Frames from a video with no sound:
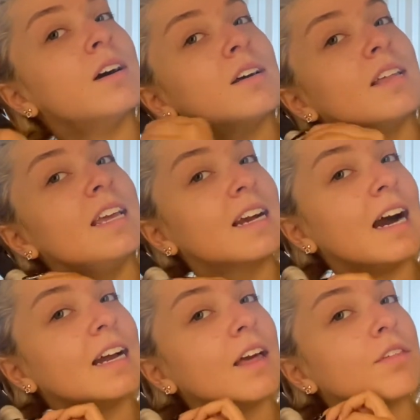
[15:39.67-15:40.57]
that you
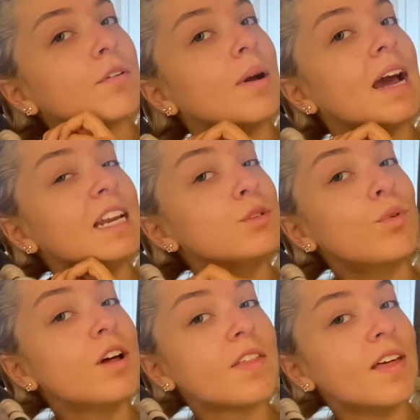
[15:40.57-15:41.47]
can get through it, and it's
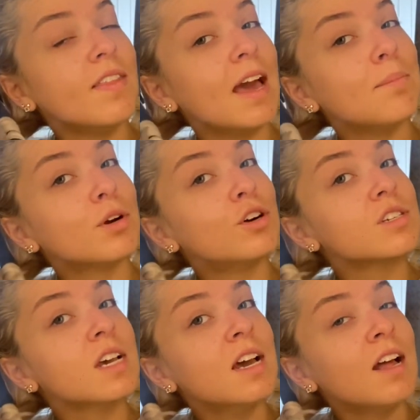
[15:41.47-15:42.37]
worth it in the end
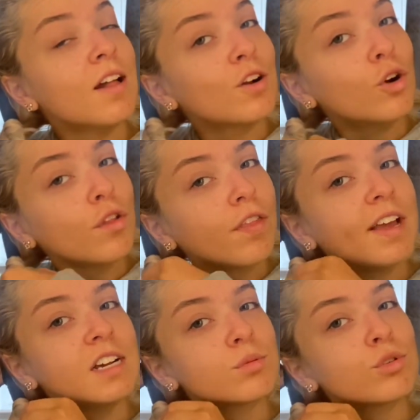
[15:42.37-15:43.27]
because good
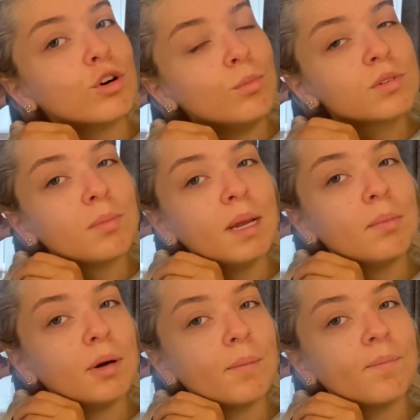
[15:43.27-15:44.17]
things will come to
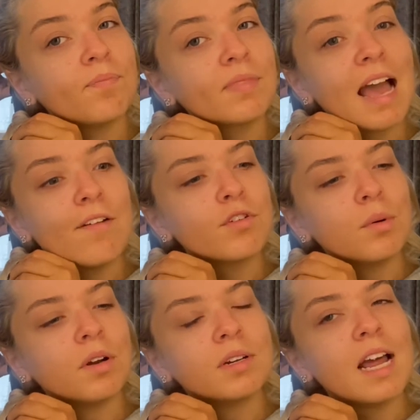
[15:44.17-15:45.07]
people.
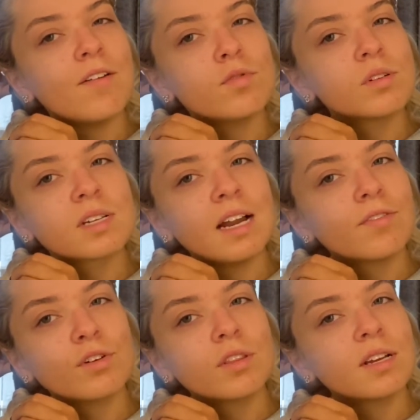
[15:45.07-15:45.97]
Everyone, everyone's gonna
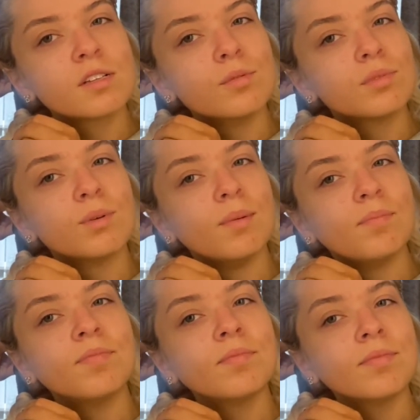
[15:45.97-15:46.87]
have good things come to them.
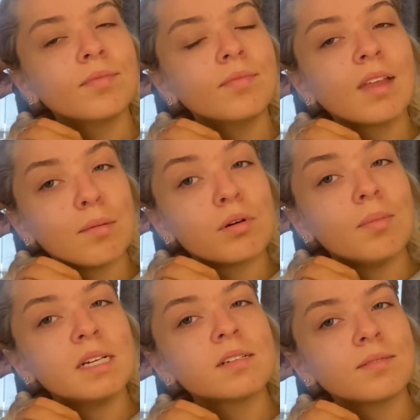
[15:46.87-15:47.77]
I
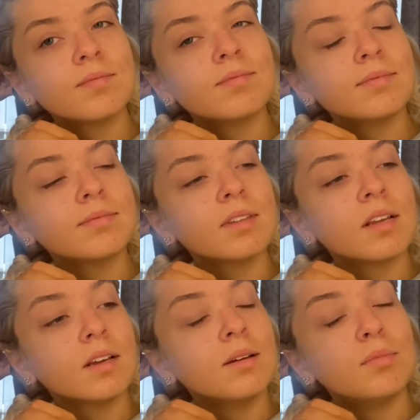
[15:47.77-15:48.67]
promise.
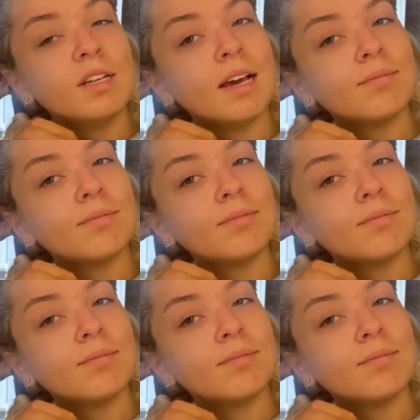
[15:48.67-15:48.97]
But yeah.